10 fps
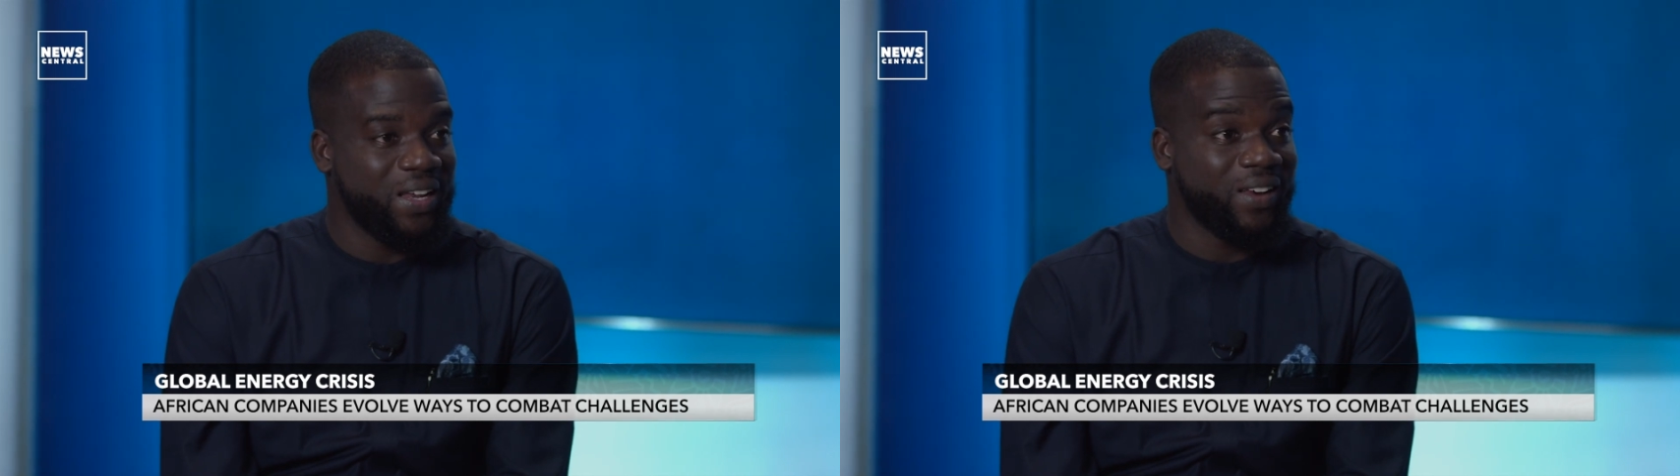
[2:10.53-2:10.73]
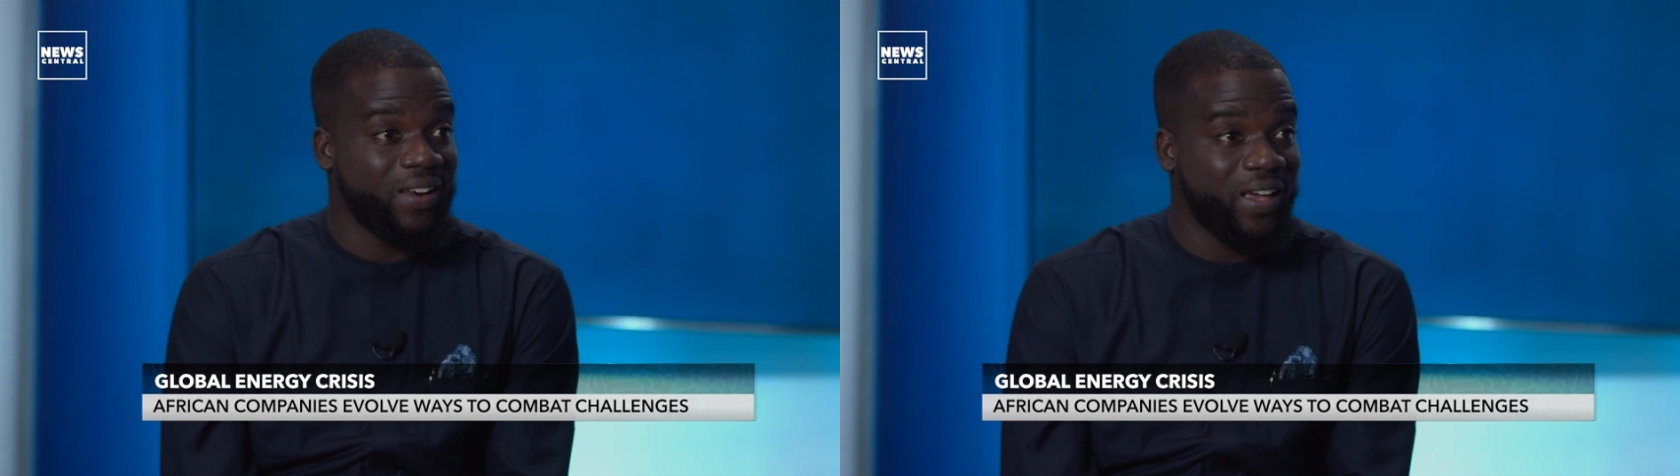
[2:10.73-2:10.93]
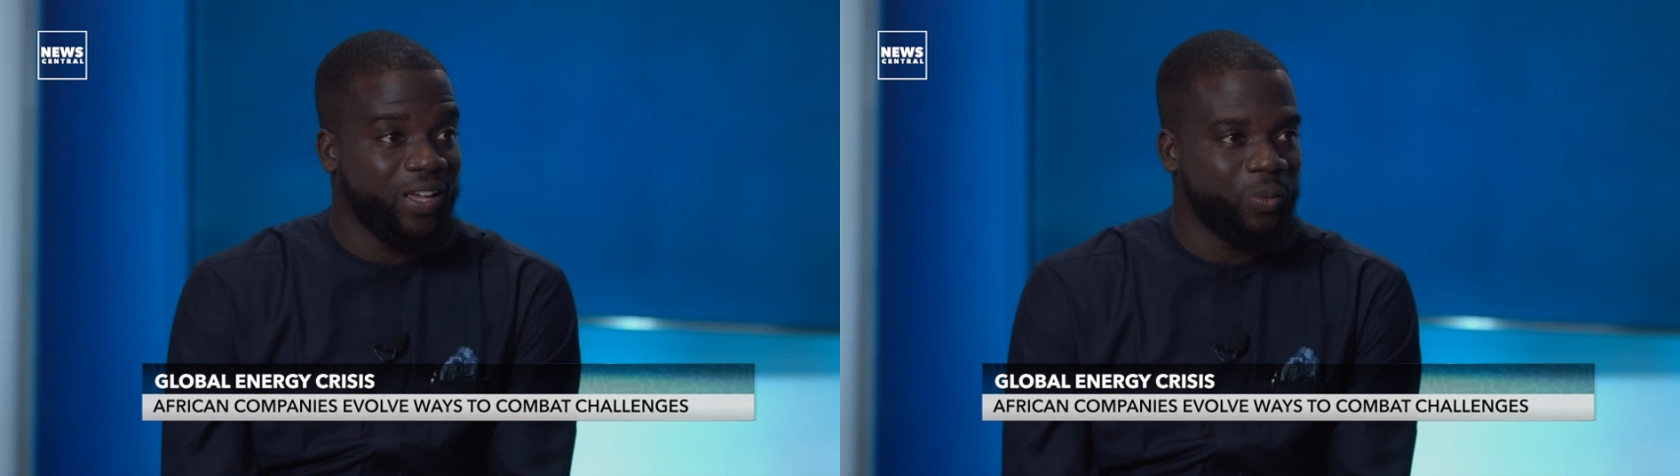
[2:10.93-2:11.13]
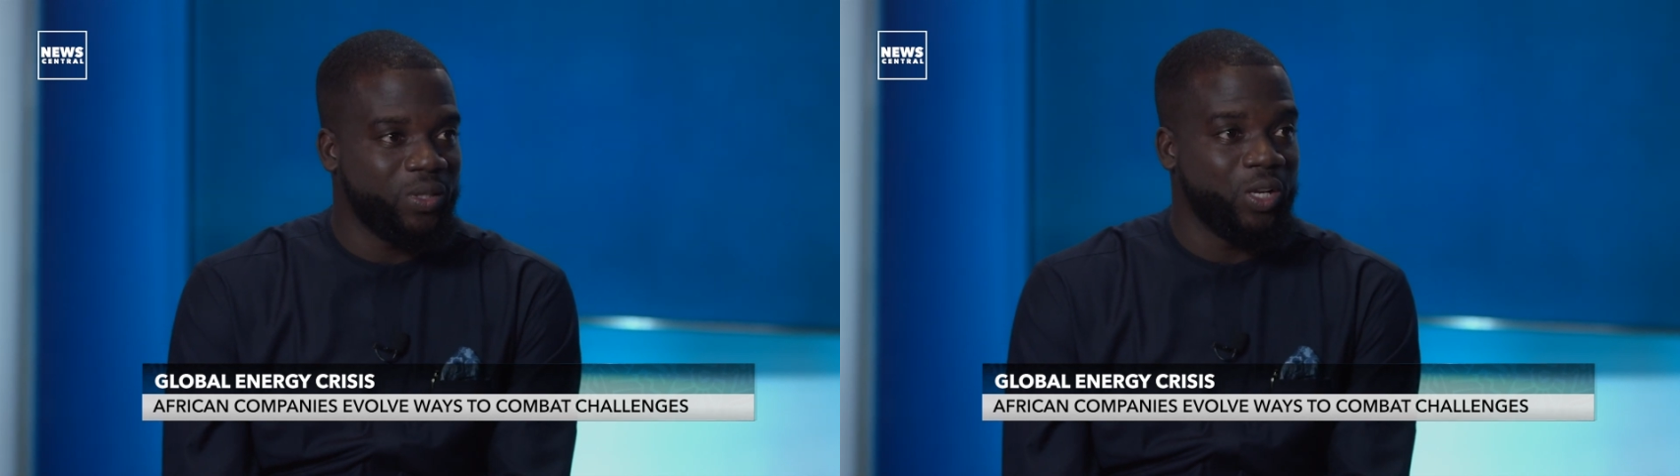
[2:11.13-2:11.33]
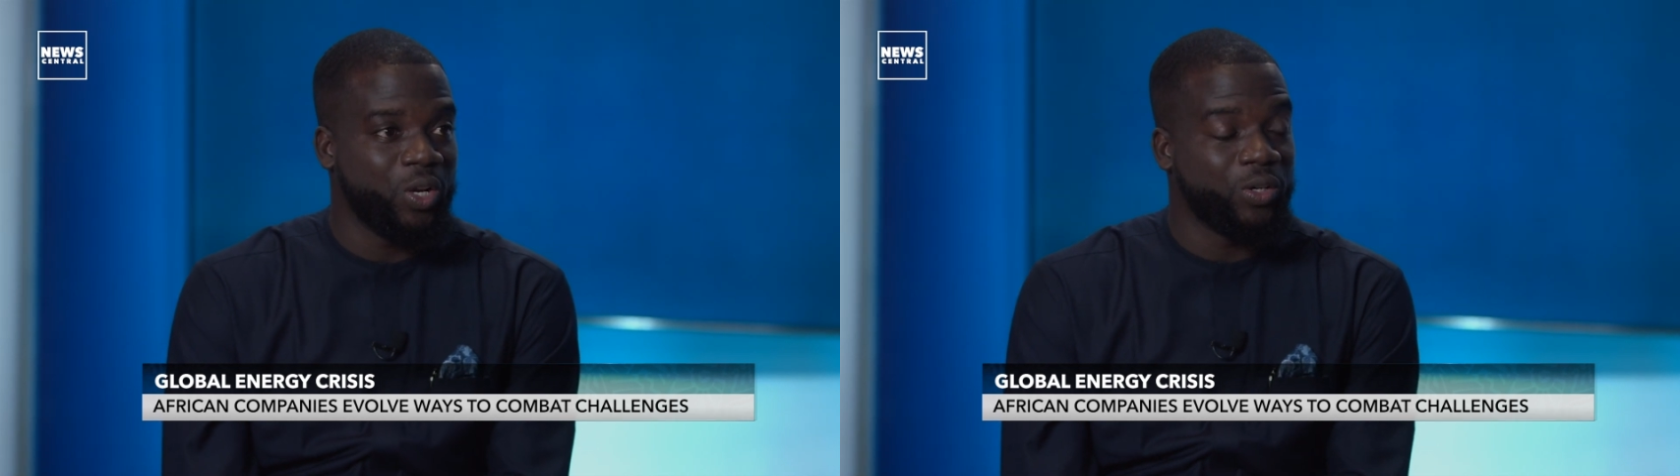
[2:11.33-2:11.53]
in line with
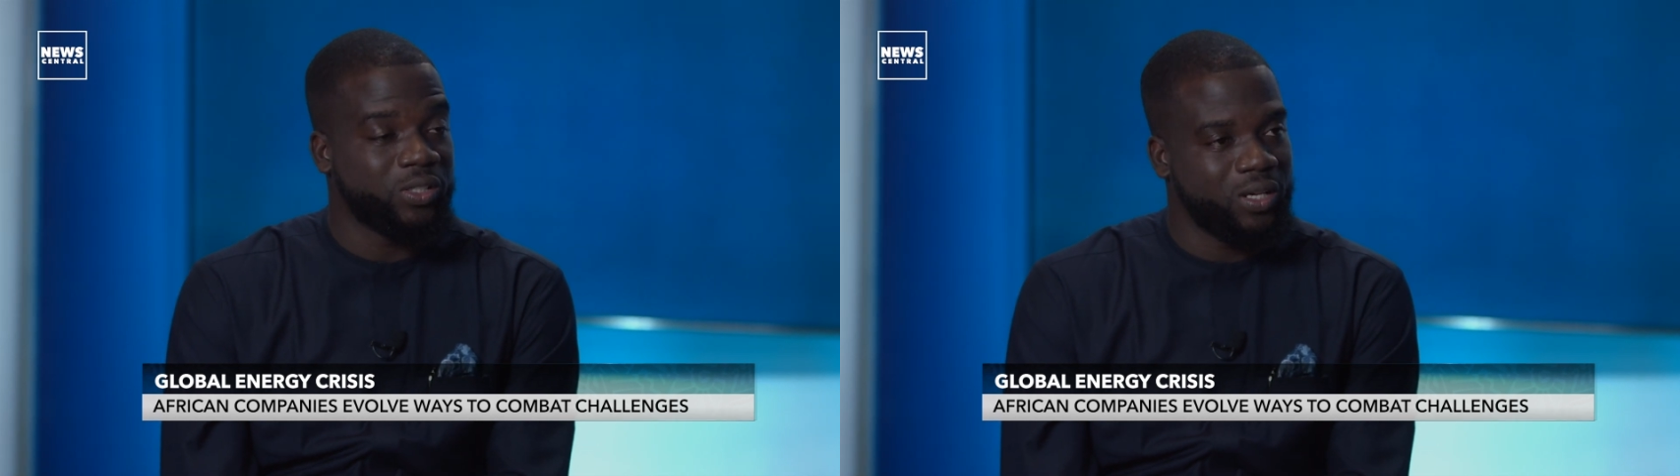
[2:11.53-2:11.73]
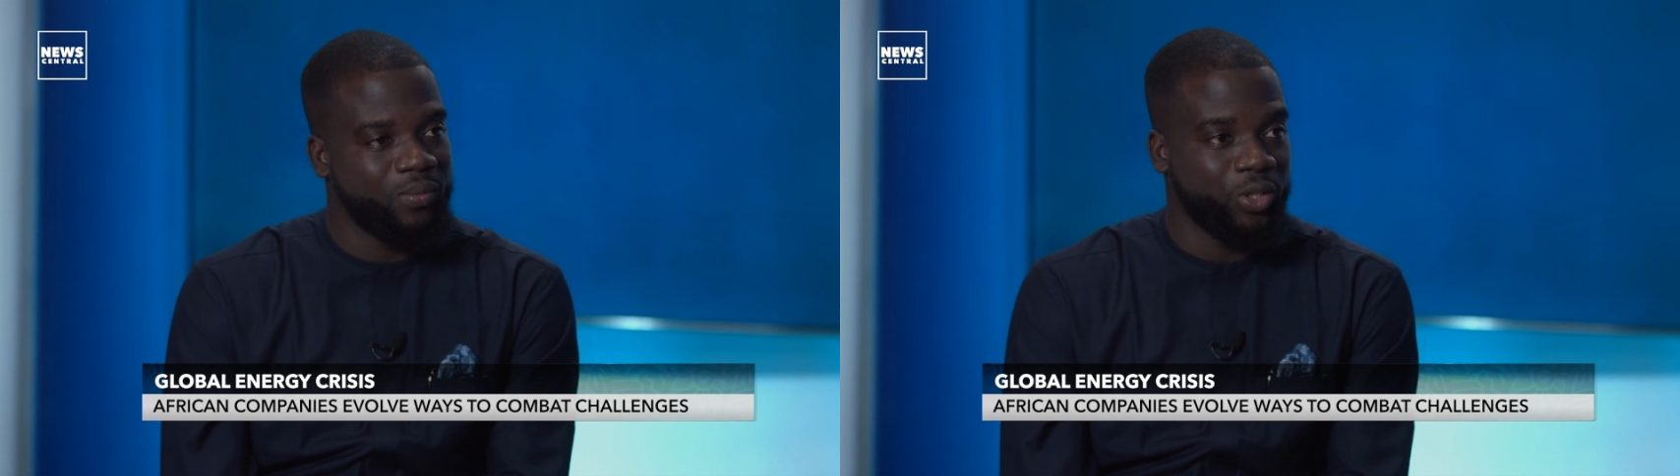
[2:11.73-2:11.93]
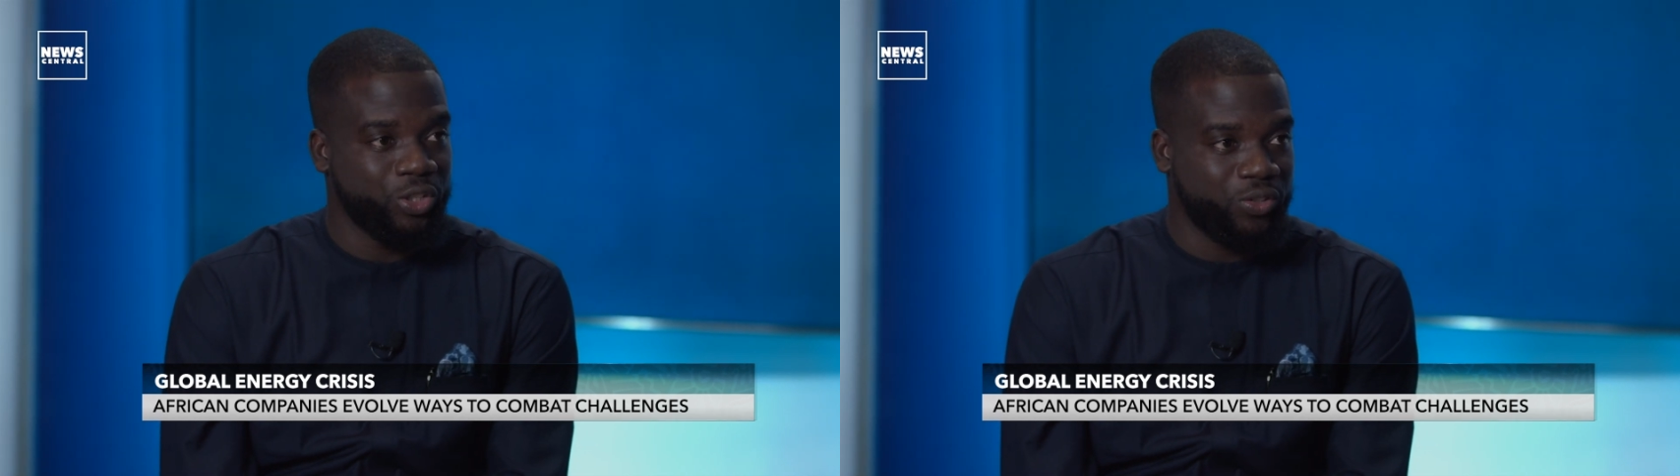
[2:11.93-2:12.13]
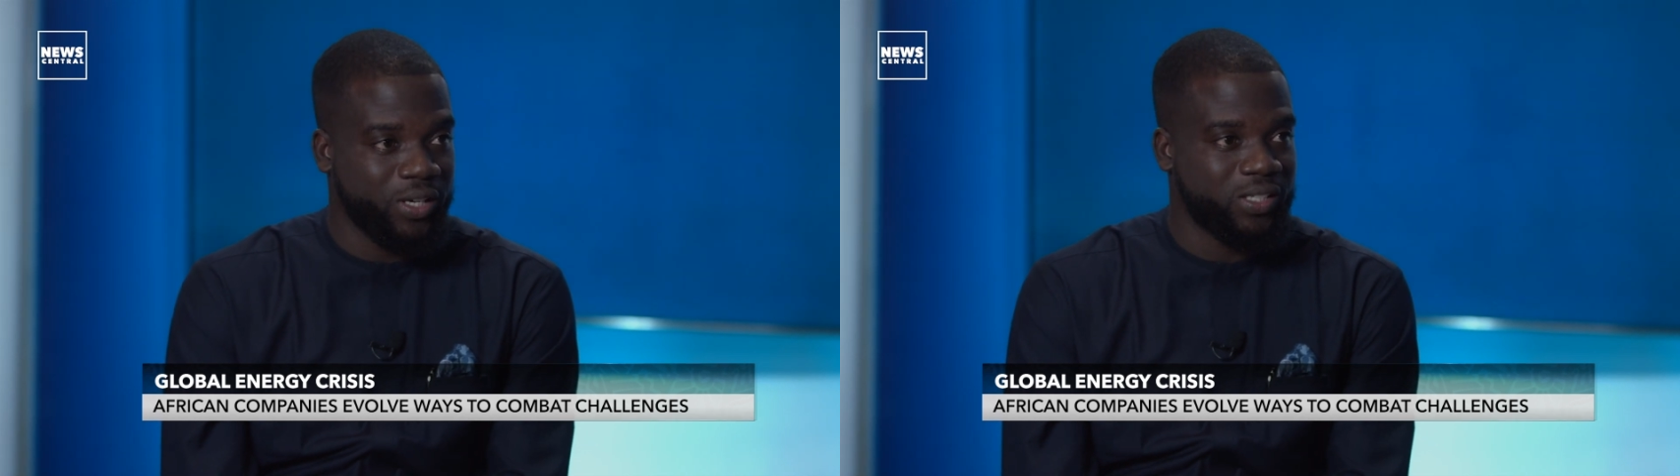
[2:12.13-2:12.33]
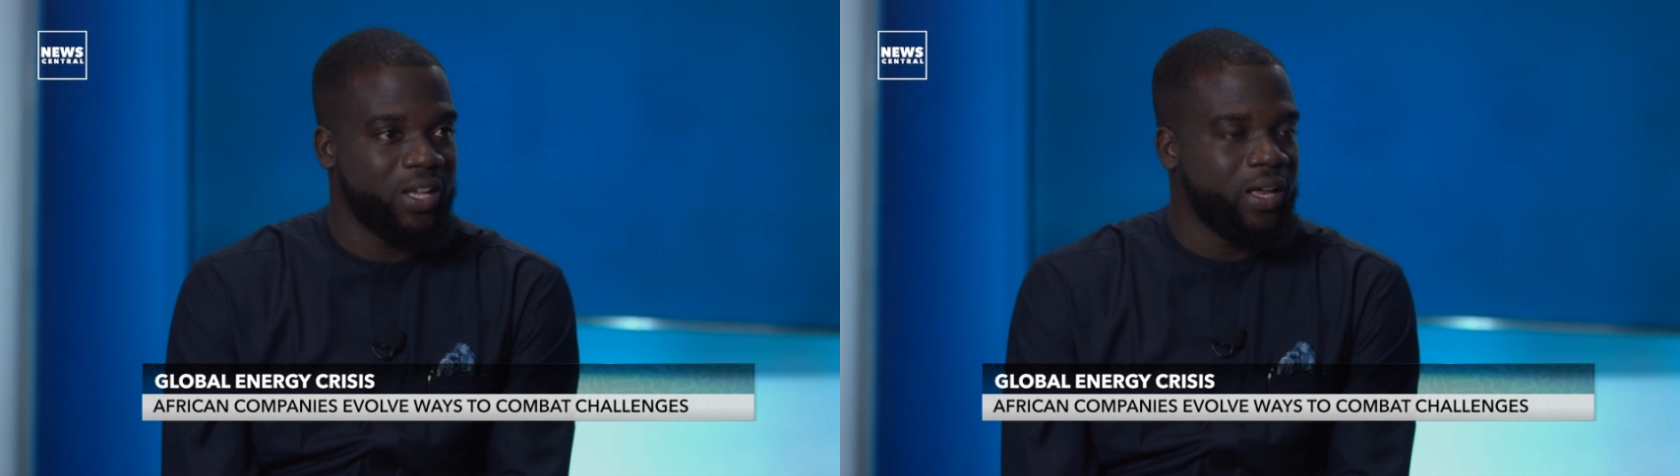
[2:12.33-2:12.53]
the long-term
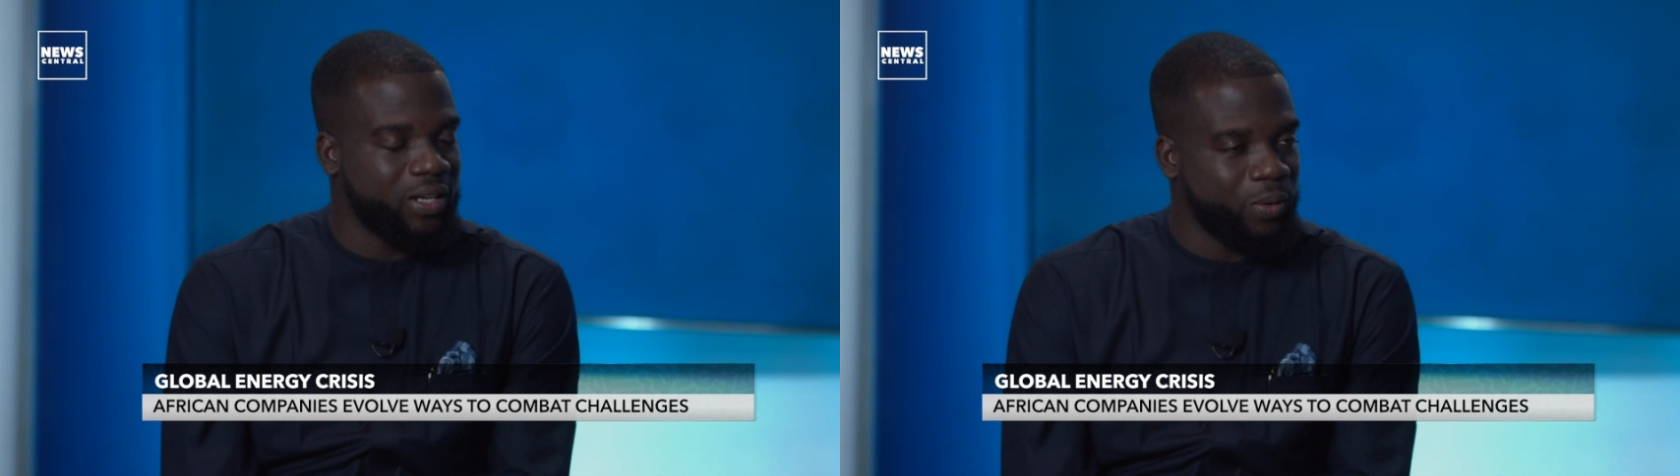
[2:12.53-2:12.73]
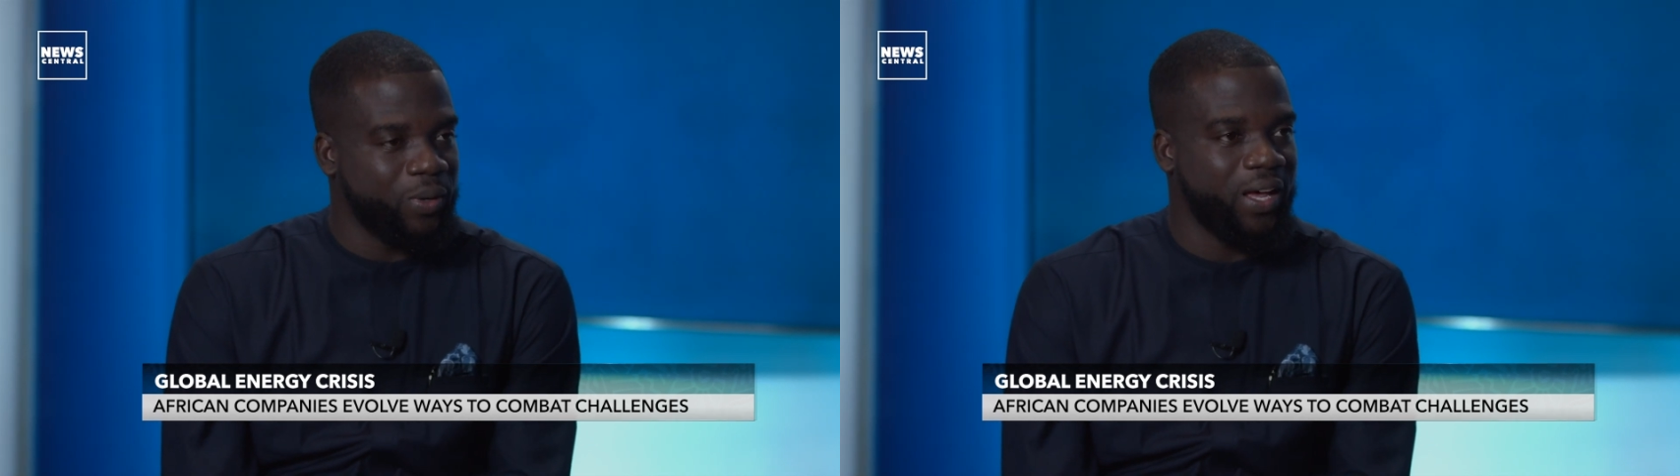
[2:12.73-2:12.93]
contracts that we